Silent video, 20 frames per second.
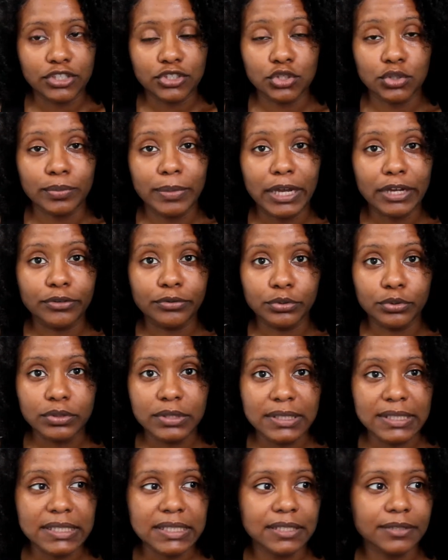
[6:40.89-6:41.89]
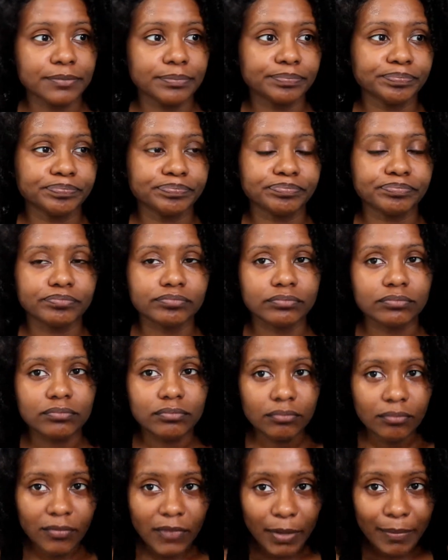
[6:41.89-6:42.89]
So my roots,
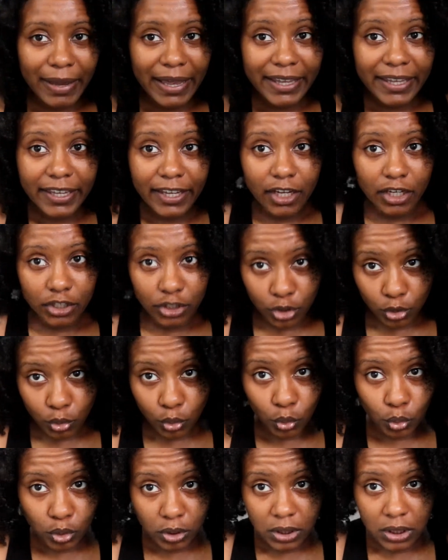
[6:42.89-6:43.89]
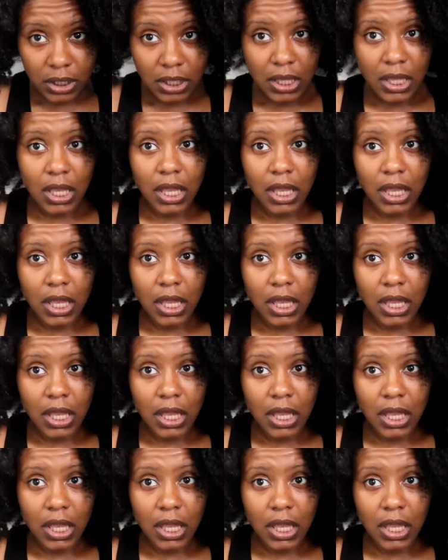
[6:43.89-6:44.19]
my hair on a whole